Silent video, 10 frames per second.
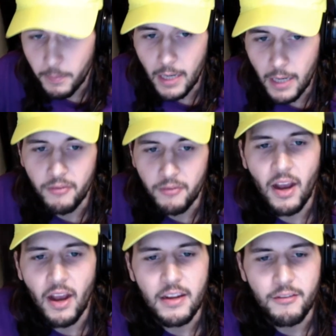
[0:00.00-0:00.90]
able to
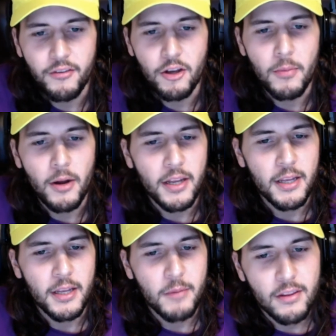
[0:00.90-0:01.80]
find any film on
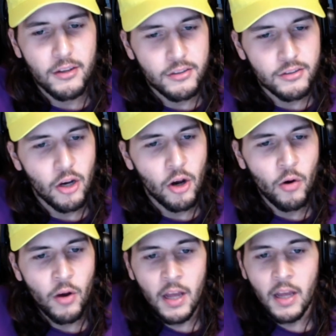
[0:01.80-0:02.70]
him either.
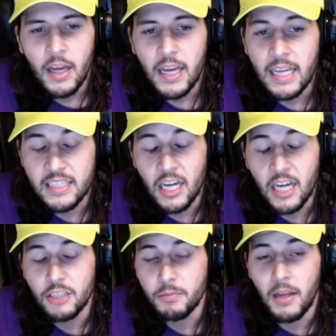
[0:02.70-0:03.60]
So he's kind
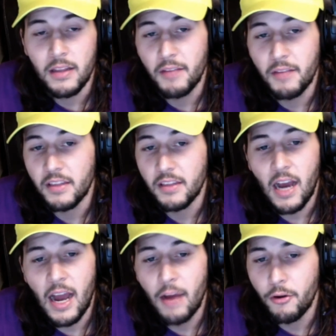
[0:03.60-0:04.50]
of just my 11th
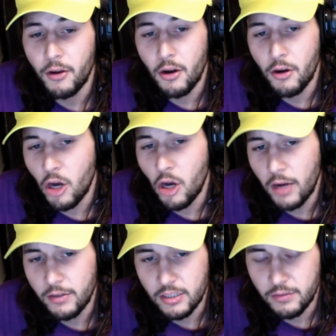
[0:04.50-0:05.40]
guy. I really don't know. I
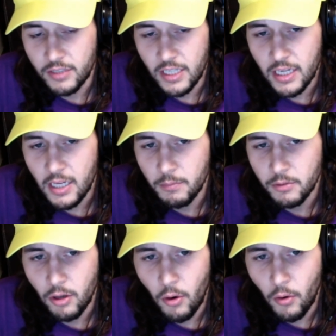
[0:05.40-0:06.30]
just have seen him.
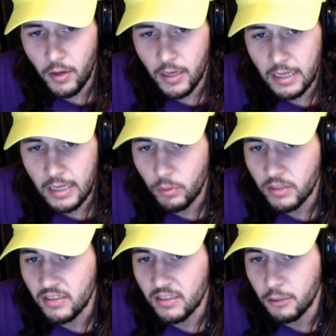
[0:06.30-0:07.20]
So he
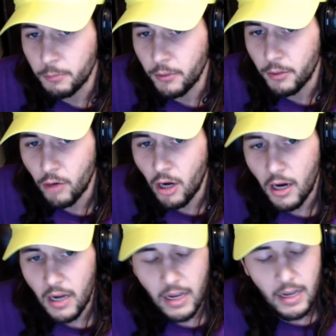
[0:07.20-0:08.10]
went to Slippery
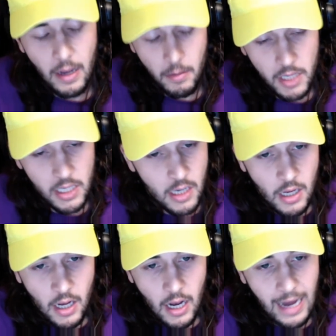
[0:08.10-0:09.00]
Rock. I, I mean,
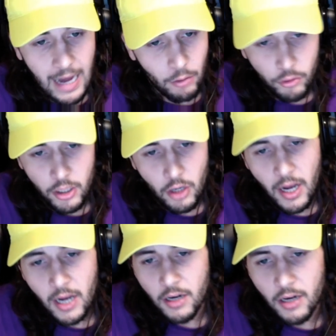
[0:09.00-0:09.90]
I don't really know
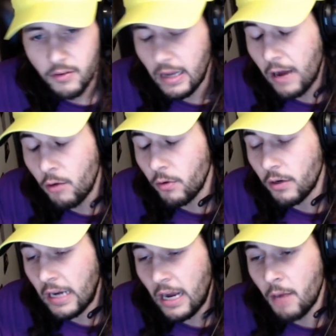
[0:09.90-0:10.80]
how you're gonna how
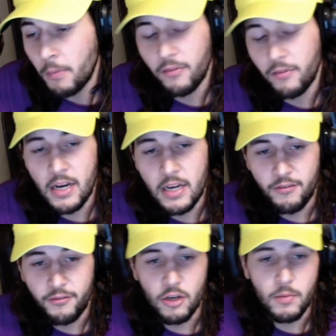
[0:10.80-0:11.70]
how I'm gonna find any
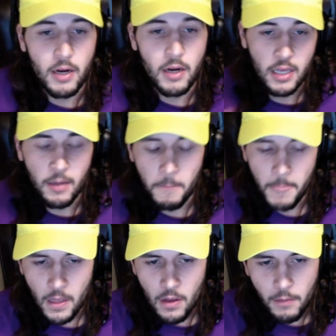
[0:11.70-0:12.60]
film on him.
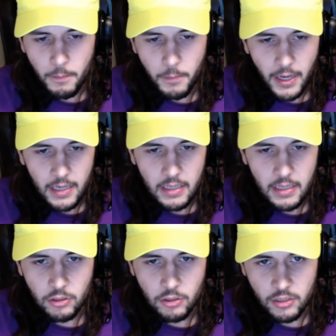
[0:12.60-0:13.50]
But
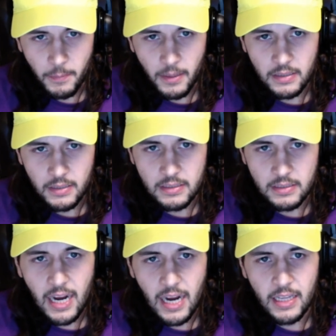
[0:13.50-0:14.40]
so let's talk about
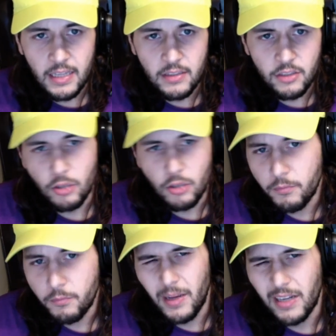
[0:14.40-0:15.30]
tight ends. You know,
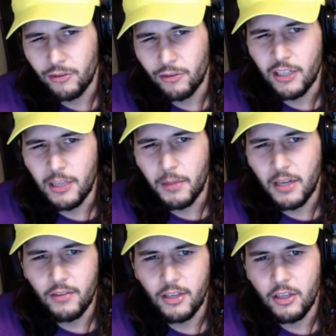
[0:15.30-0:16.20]
fullbacks really aren't that
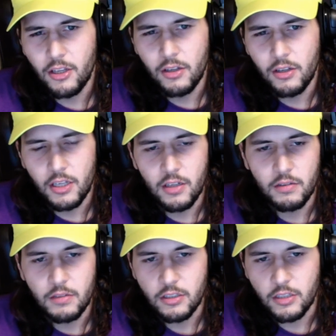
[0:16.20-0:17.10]
big of a deal. You
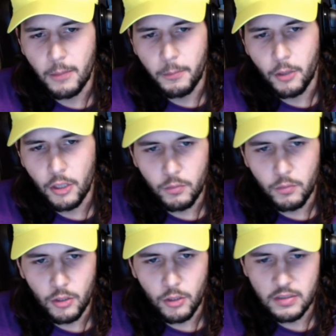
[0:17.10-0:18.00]
know, there's a couple of good
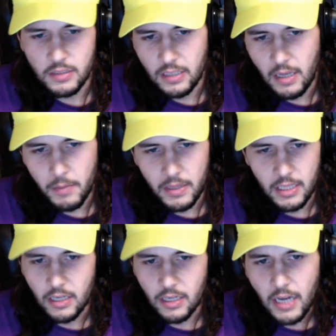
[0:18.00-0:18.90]
ones. That, I mean,
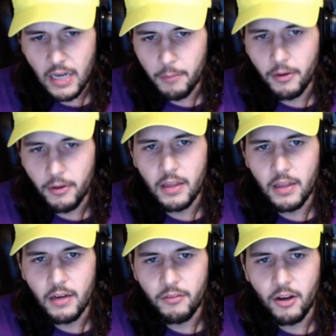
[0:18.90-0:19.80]
they're the dying breed of the
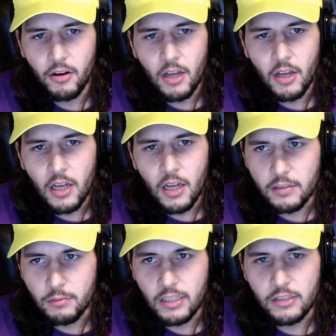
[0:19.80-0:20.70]
NFL.
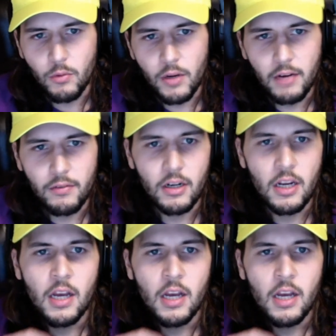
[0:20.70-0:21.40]
It's it's a whatever.